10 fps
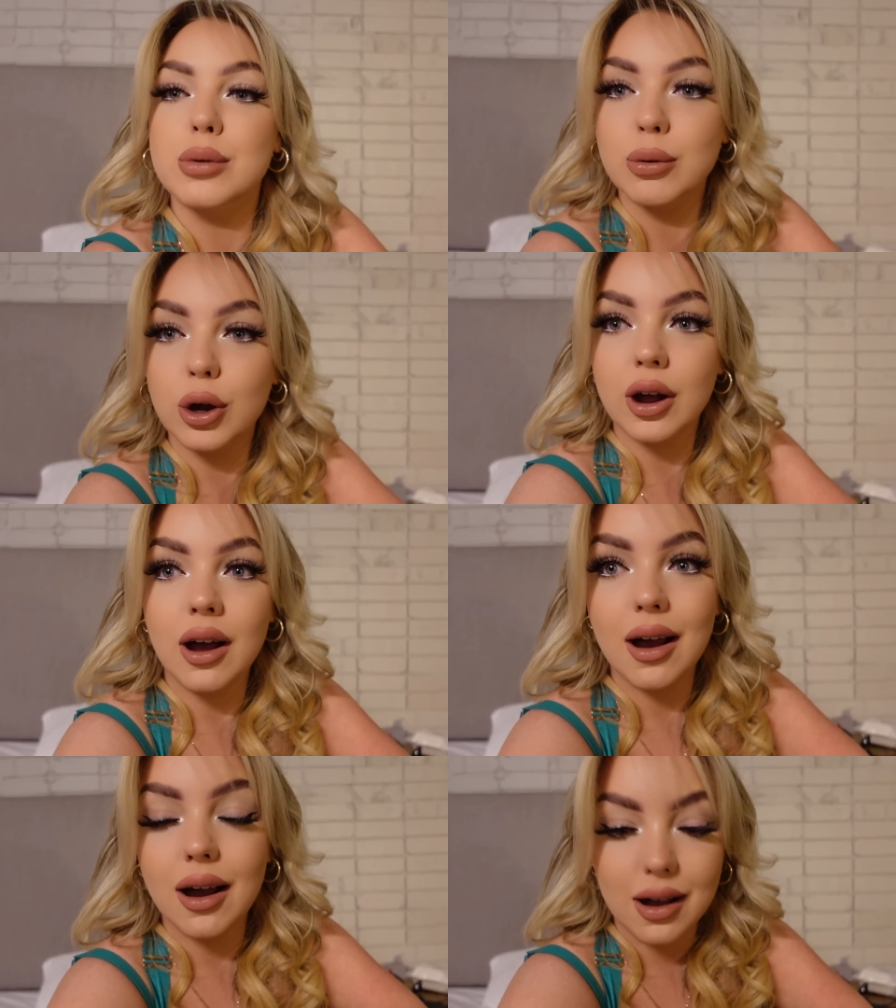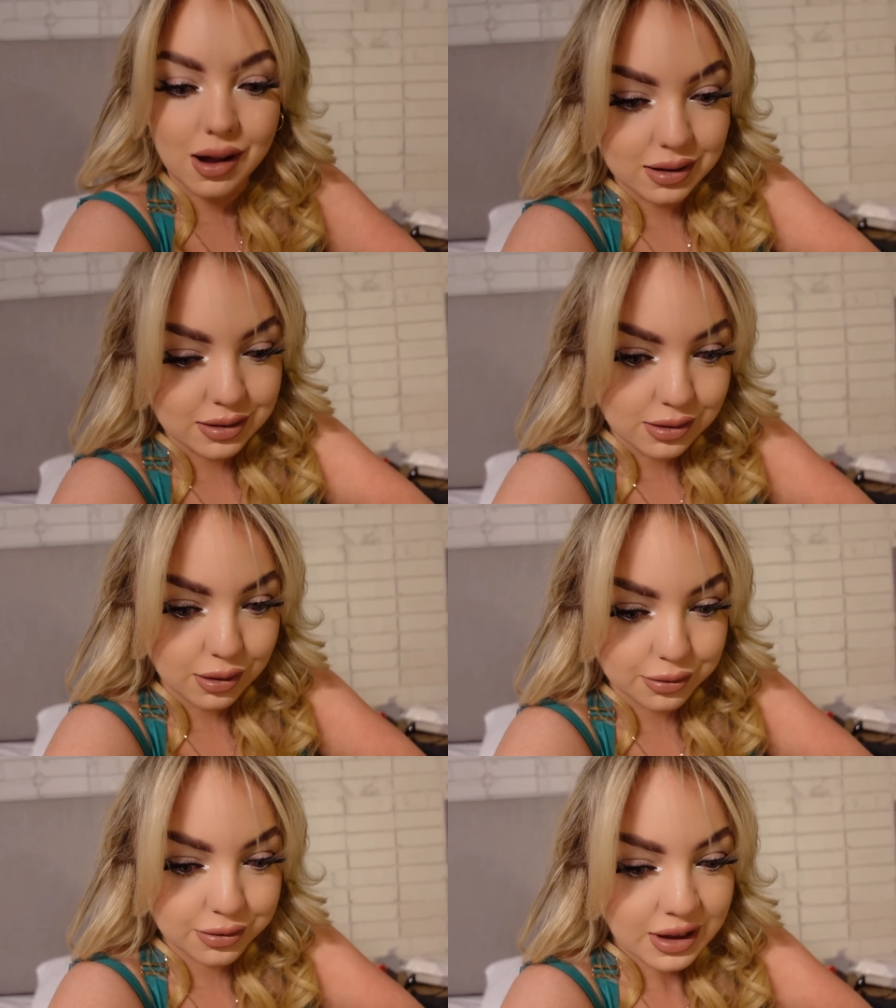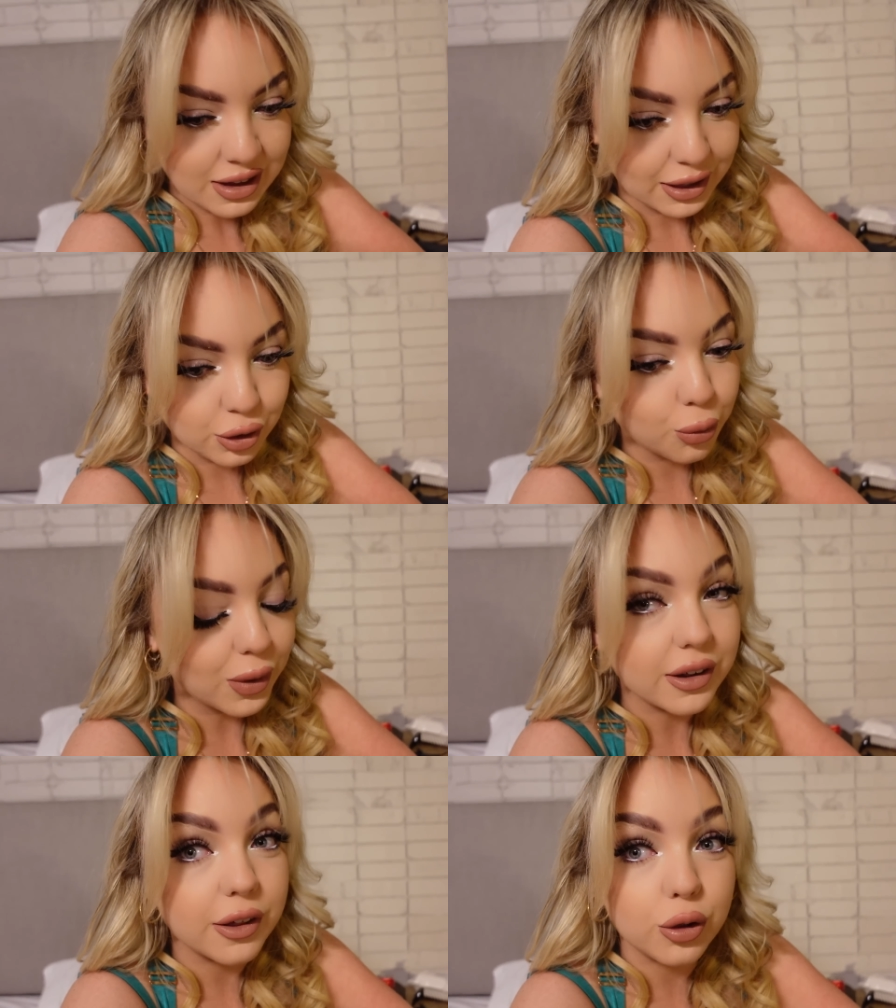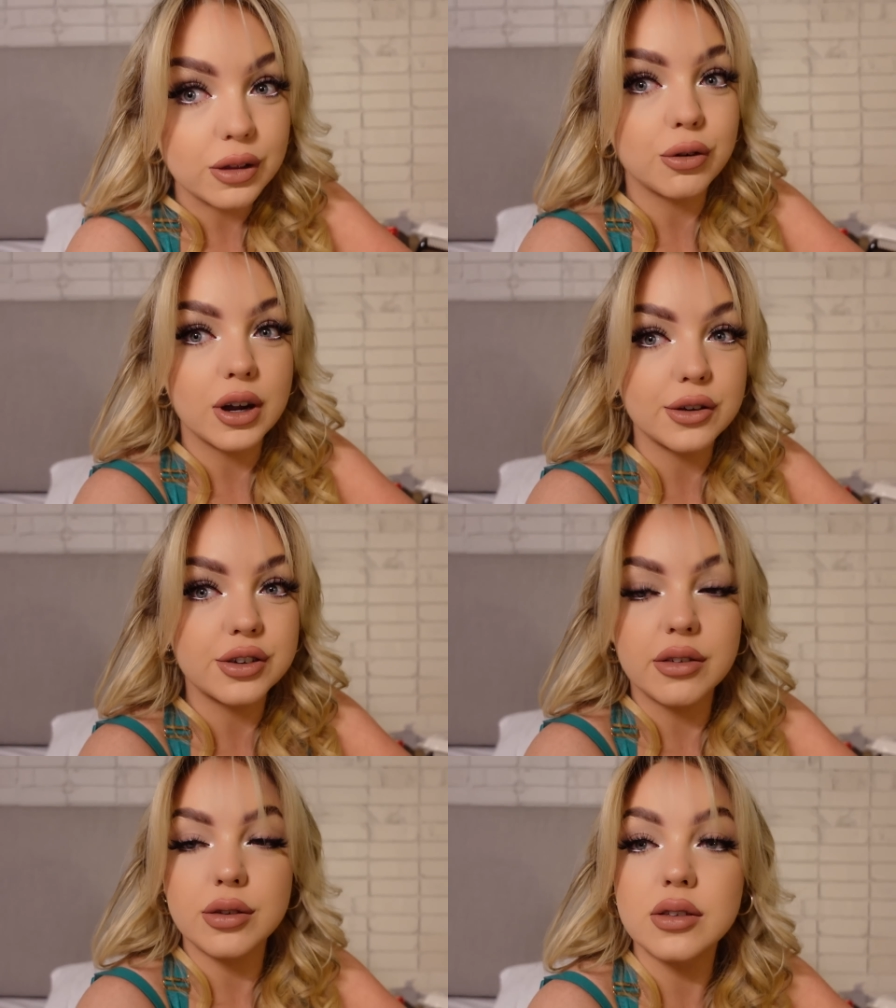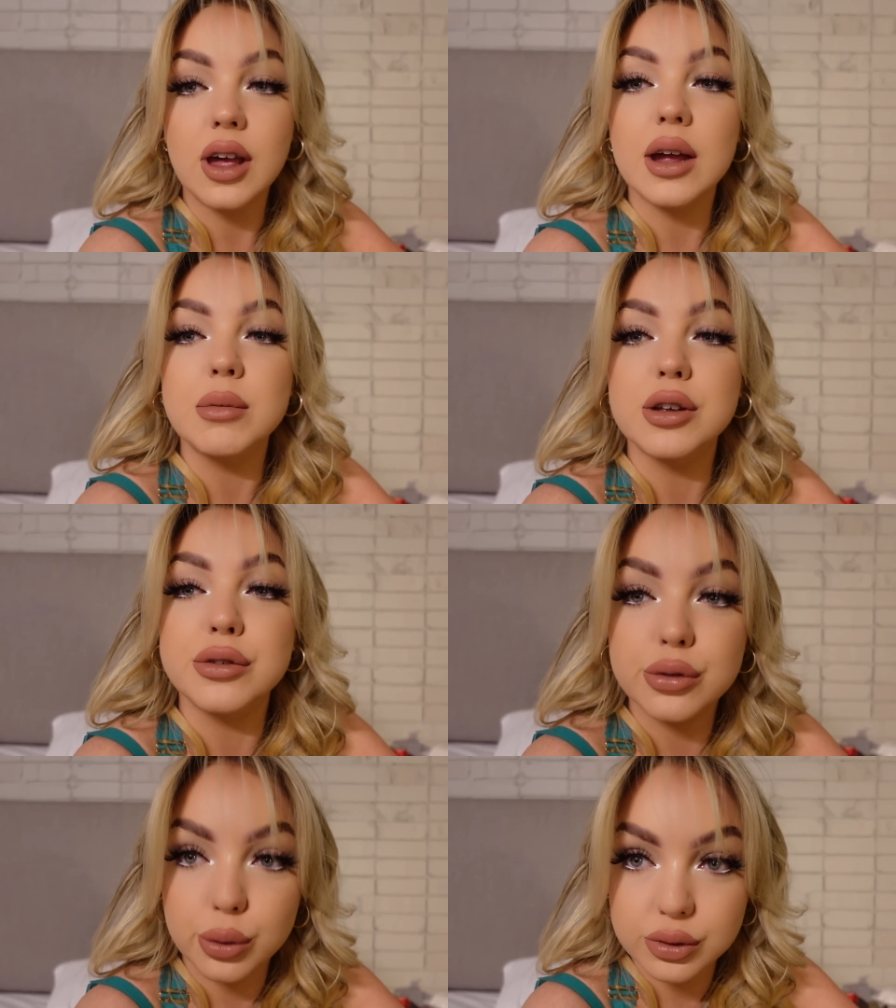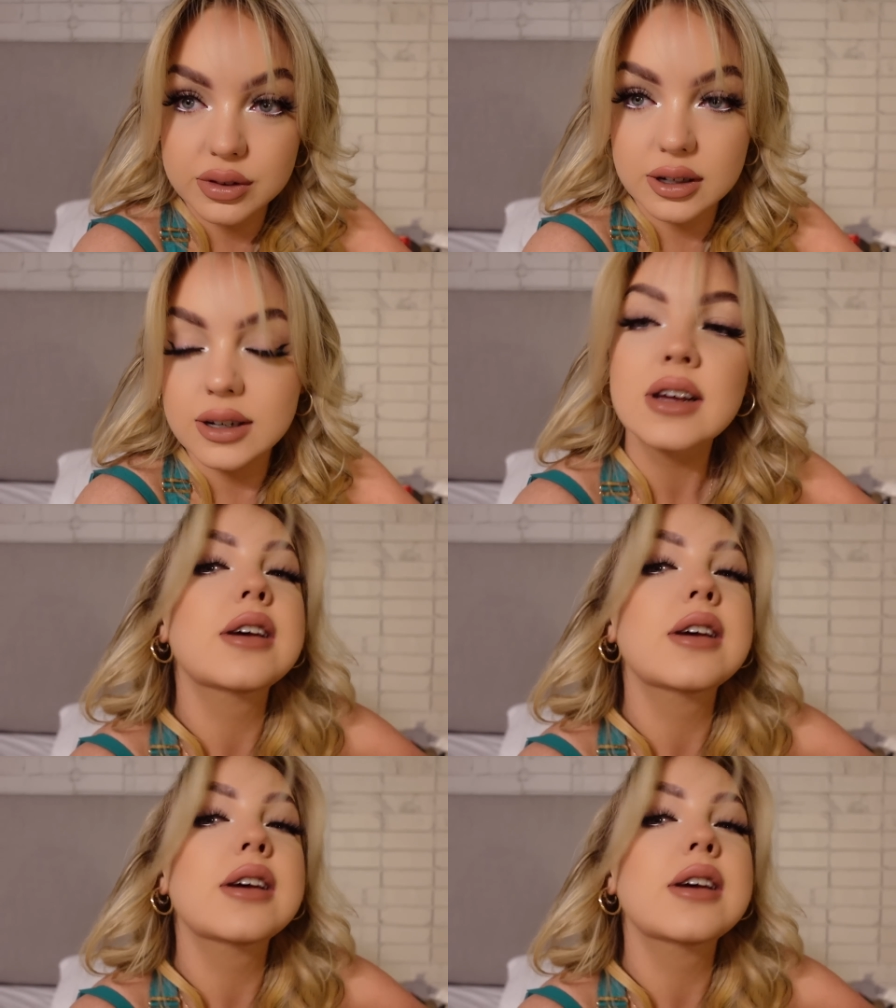we work our asses off. Like, no wonder they're only four hour shifts because I am exhausted.